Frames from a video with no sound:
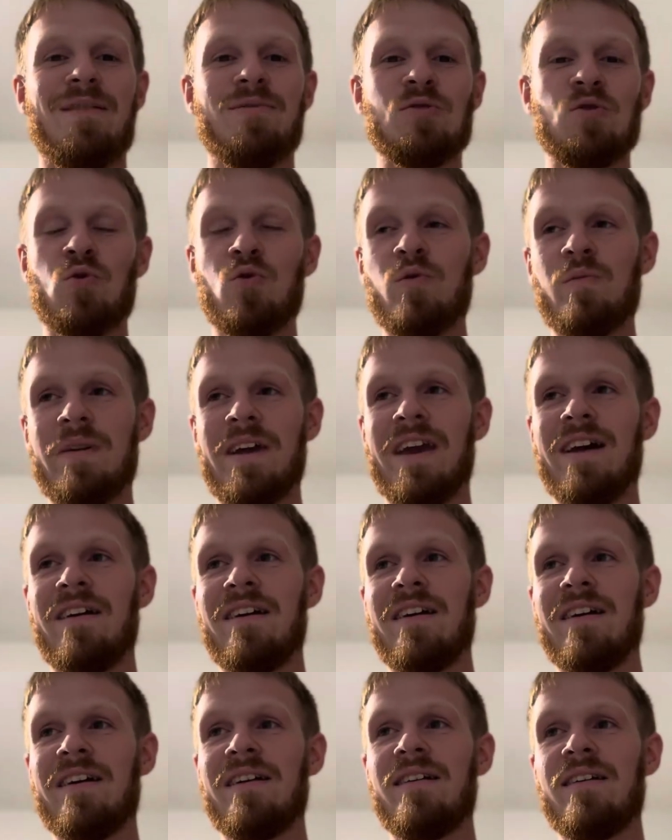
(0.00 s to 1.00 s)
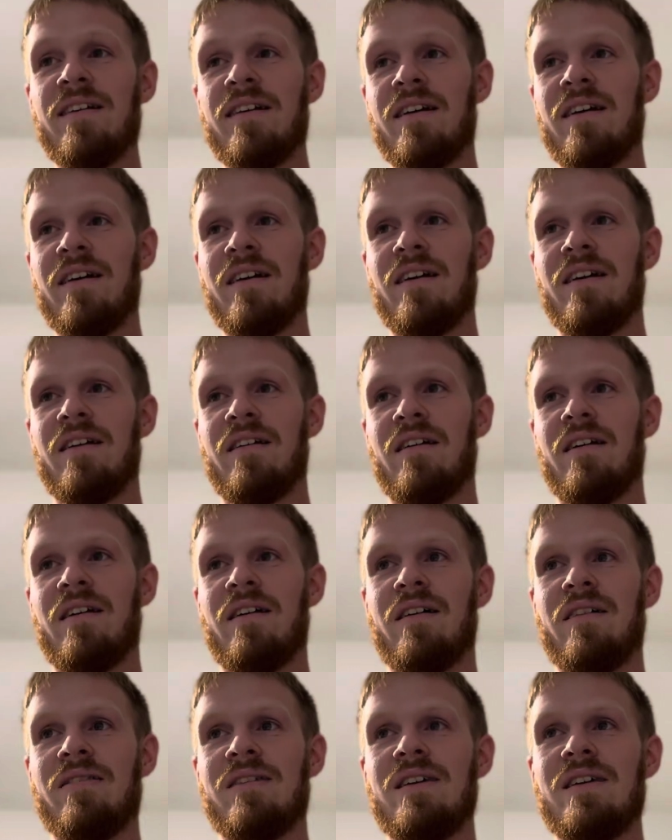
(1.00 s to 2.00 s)
Troop Carrier.
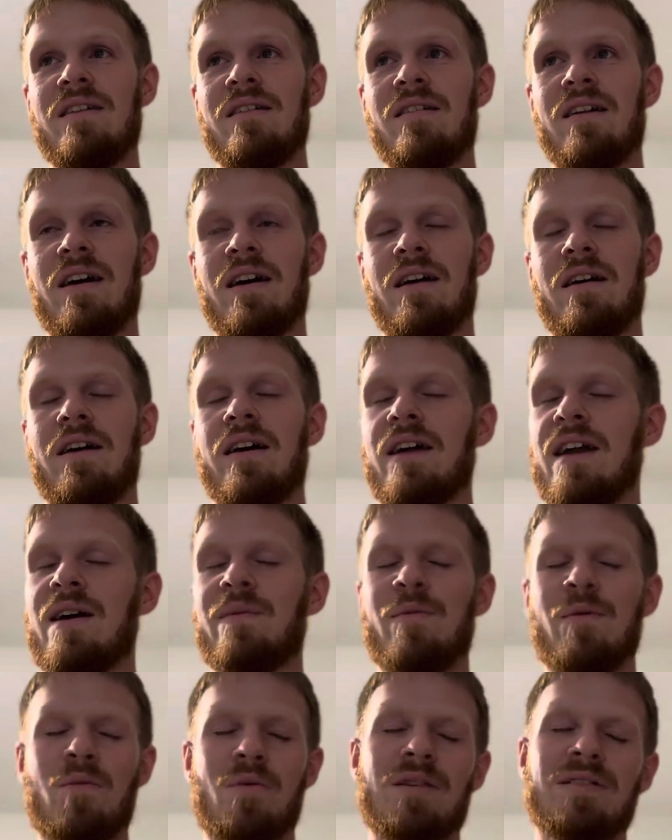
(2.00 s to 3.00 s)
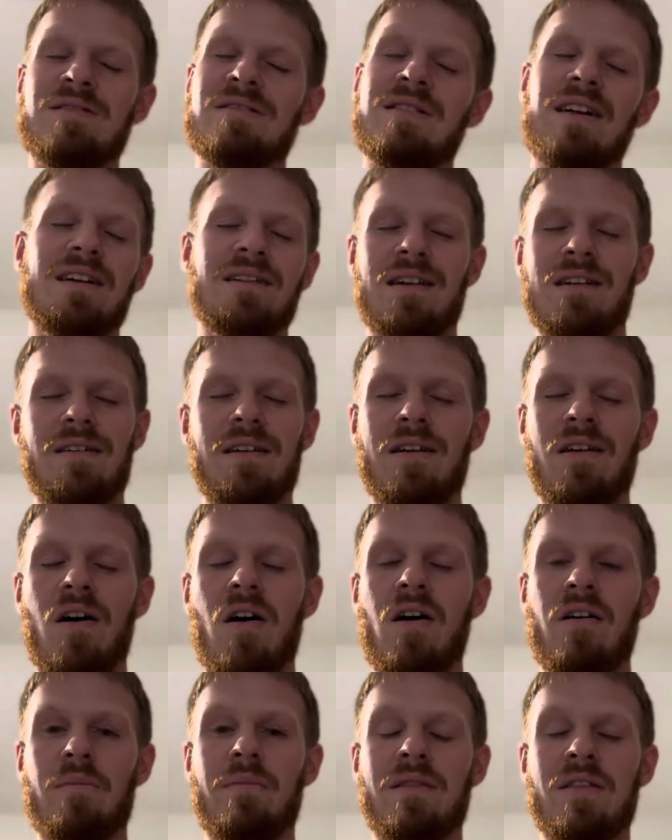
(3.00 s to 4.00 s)
I can't remember what it's technically
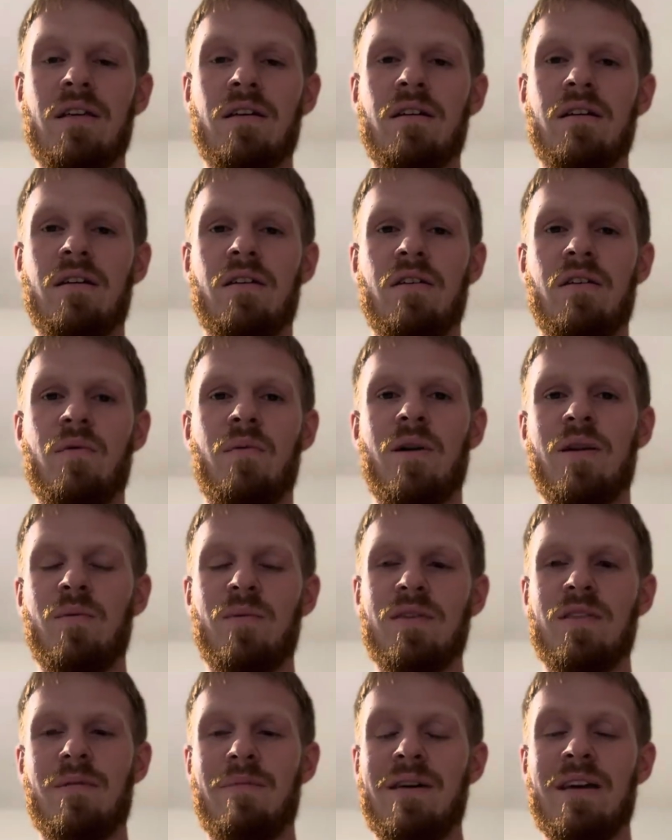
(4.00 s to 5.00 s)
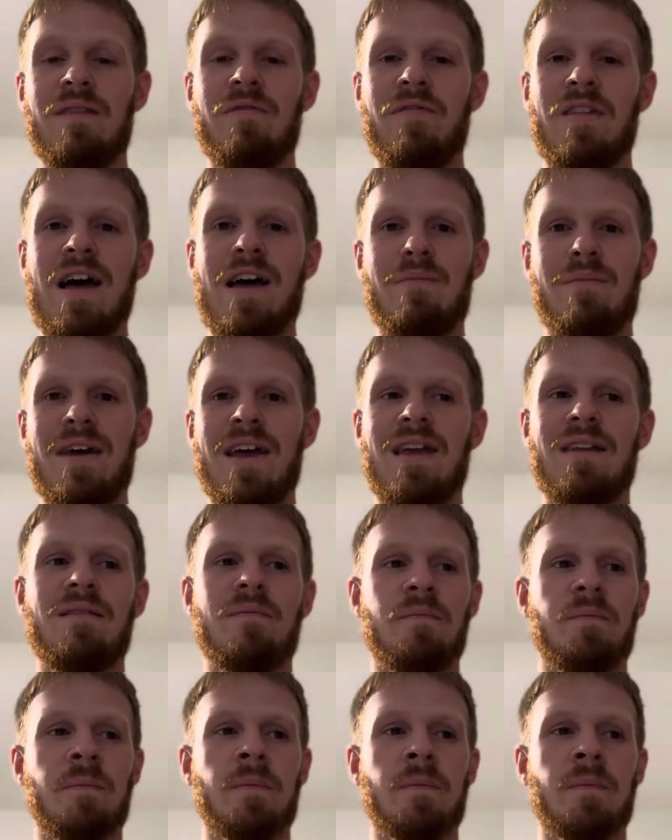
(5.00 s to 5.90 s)
called, but the one with the big flatbed